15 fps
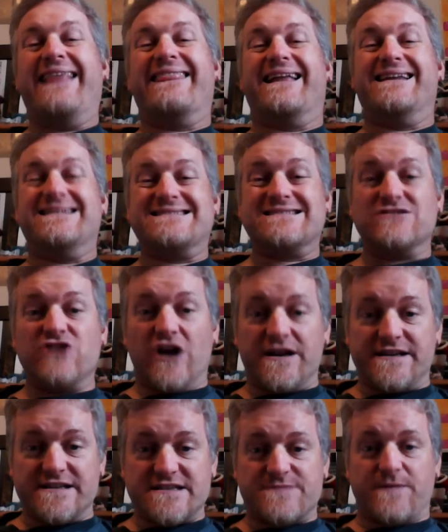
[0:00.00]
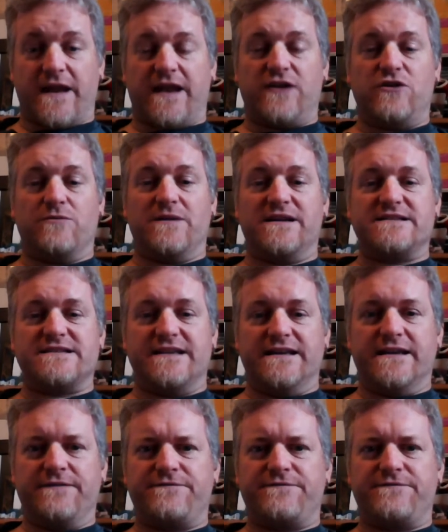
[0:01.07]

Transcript: that is not displaying humility,